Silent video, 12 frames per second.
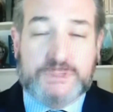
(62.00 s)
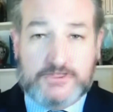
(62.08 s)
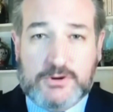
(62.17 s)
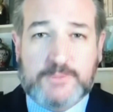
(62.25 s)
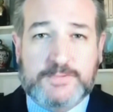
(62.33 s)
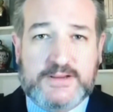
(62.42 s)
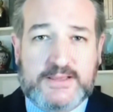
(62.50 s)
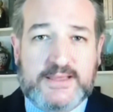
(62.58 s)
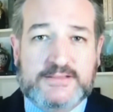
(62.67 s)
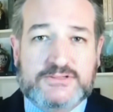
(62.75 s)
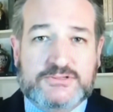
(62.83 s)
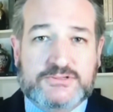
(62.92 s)
your opening
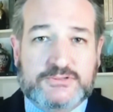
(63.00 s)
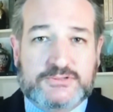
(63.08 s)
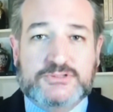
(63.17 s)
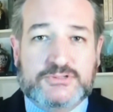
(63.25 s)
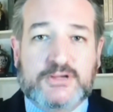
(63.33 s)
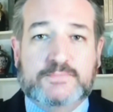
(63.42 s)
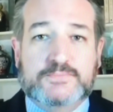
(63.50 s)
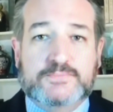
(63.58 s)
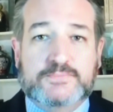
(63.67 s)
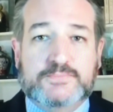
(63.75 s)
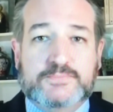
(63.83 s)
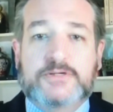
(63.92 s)
answers
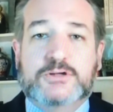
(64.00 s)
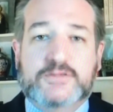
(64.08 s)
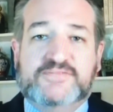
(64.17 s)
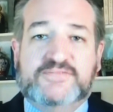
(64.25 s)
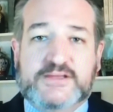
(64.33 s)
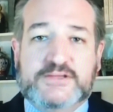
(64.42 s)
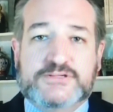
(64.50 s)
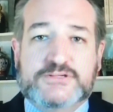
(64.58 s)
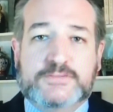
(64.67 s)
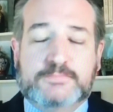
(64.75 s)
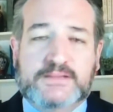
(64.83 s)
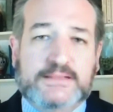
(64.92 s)
absurd on their face.
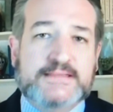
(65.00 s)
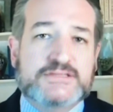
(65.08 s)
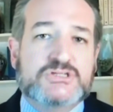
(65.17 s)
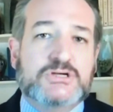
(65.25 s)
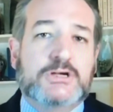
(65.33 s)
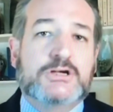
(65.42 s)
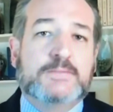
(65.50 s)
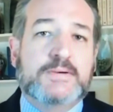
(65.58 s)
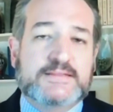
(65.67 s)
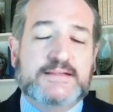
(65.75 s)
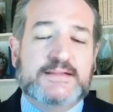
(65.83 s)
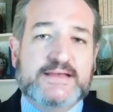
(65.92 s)
Let's talk about
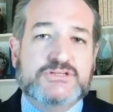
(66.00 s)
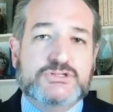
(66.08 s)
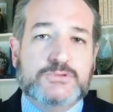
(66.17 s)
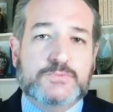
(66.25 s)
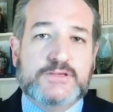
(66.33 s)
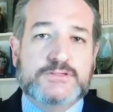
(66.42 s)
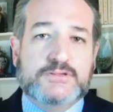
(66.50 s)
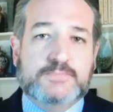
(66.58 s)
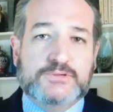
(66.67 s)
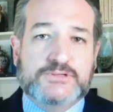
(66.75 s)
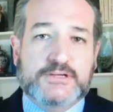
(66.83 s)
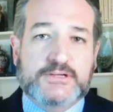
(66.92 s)
the last 2 weeks in
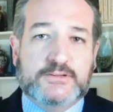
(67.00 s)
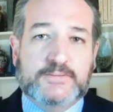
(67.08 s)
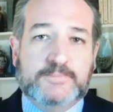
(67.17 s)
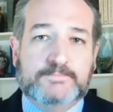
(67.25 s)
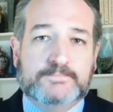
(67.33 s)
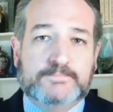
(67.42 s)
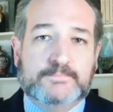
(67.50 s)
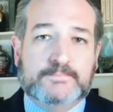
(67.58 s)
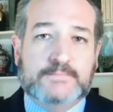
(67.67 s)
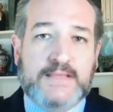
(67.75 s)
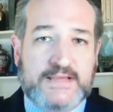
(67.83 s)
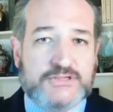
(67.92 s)
particular.
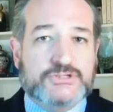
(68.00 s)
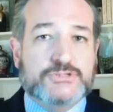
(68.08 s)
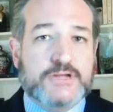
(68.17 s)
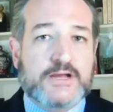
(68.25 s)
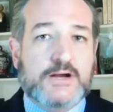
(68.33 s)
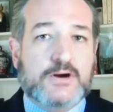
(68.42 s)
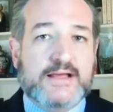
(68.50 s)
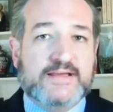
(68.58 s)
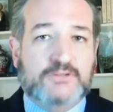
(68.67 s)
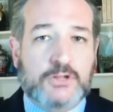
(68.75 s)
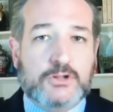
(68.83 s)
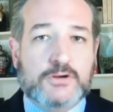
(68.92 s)
As you know, I have
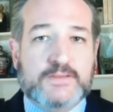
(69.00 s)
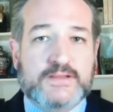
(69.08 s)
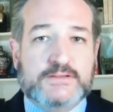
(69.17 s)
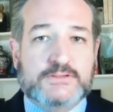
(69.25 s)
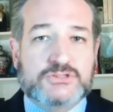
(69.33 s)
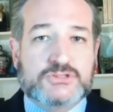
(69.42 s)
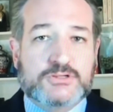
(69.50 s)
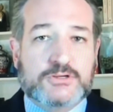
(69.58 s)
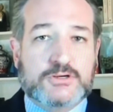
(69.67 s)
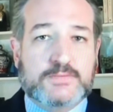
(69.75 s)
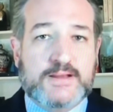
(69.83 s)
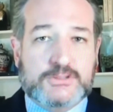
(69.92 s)
long been concerned
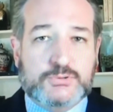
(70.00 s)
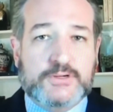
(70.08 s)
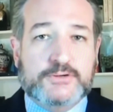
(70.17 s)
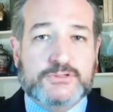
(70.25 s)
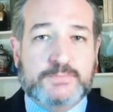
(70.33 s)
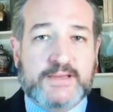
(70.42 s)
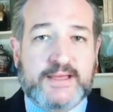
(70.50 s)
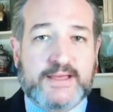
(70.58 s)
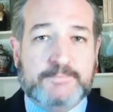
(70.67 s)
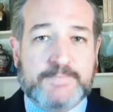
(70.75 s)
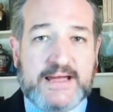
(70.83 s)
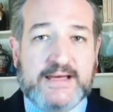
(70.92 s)
about Twitter's
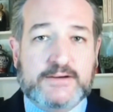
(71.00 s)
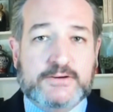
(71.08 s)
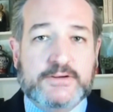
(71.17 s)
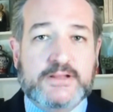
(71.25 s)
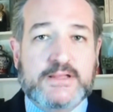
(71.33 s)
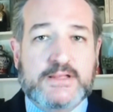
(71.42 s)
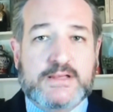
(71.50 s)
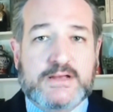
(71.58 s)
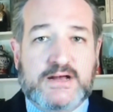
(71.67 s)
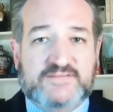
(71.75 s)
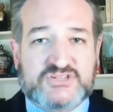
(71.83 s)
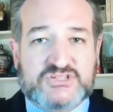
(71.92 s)
pattern
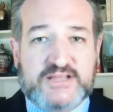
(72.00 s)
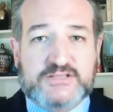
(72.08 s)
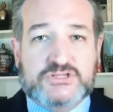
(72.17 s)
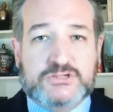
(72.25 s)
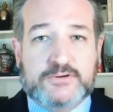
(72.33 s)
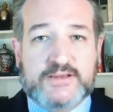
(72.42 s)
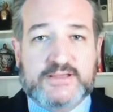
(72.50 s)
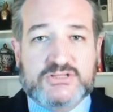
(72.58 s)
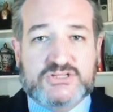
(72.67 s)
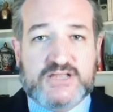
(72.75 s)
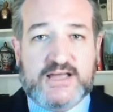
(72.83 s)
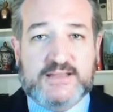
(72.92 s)
of censoring and
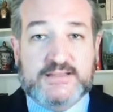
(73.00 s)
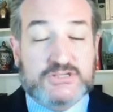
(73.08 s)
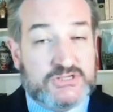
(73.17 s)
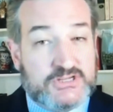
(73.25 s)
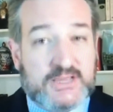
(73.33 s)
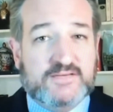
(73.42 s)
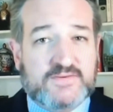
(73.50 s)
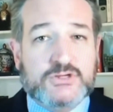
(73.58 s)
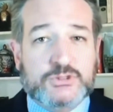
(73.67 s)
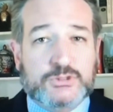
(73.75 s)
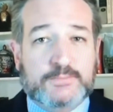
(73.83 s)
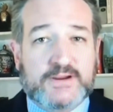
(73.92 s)
silencing
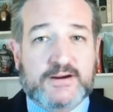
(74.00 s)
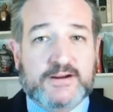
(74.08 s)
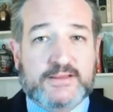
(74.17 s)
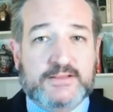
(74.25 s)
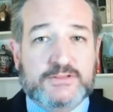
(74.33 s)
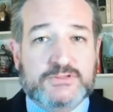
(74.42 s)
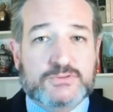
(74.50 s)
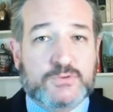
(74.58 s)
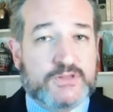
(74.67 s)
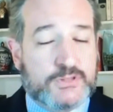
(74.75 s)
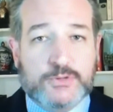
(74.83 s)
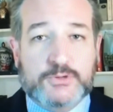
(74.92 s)
individual Americans
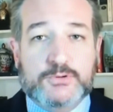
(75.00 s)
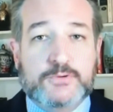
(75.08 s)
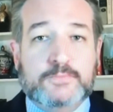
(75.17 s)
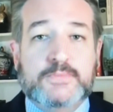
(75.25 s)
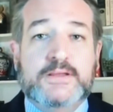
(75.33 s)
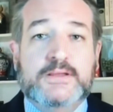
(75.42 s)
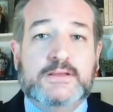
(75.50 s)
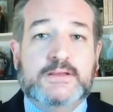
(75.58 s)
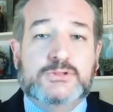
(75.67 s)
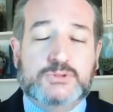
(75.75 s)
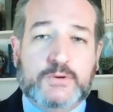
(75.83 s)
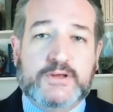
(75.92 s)
with whom
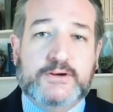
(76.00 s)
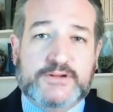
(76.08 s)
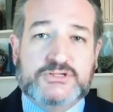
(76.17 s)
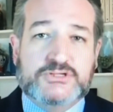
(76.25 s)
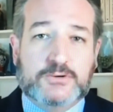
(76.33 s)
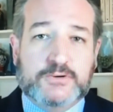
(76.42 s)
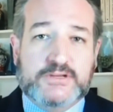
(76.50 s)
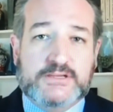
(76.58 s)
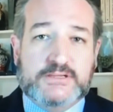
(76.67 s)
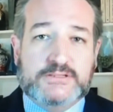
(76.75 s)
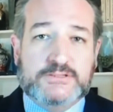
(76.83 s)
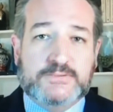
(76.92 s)
Twitter disagrees.